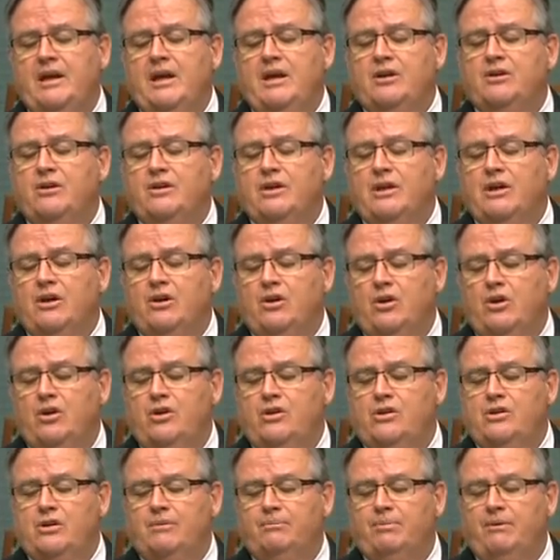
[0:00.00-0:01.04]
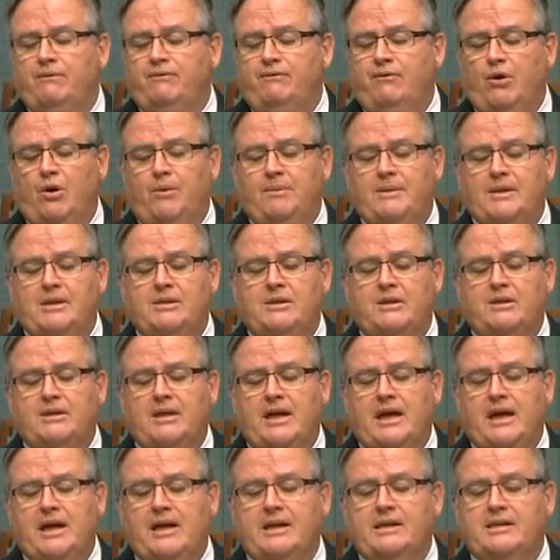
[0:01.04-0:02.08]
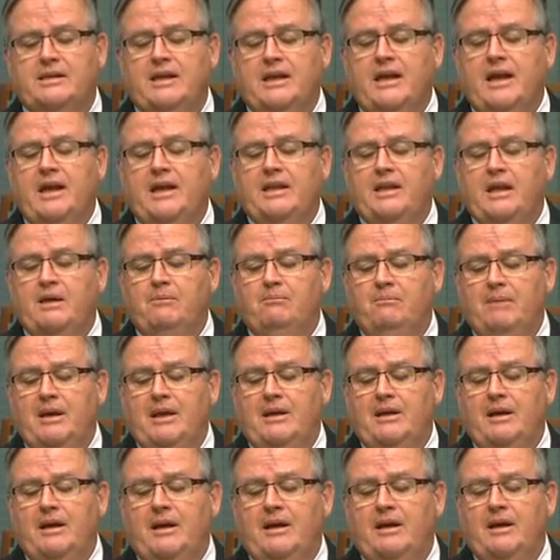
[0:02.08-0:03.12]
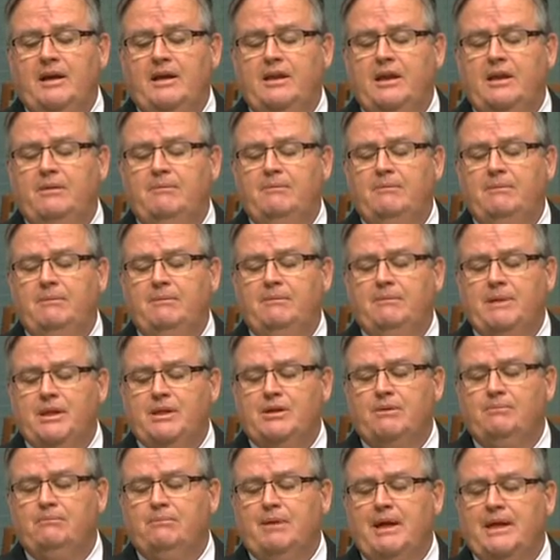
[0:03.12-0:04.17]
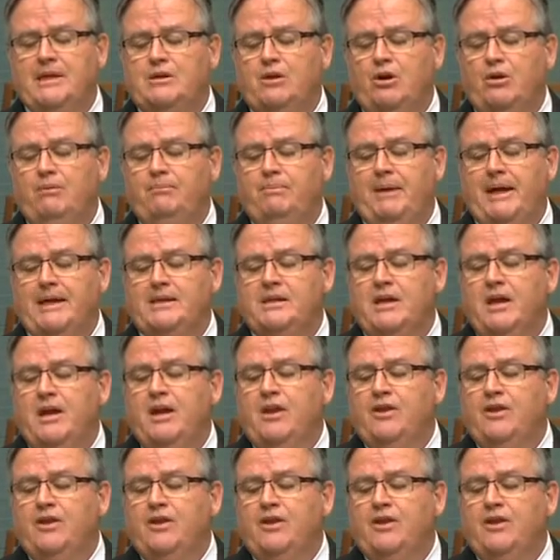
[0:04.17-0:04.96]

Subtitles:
to the inclusion of performance targets in their mission-based compacts,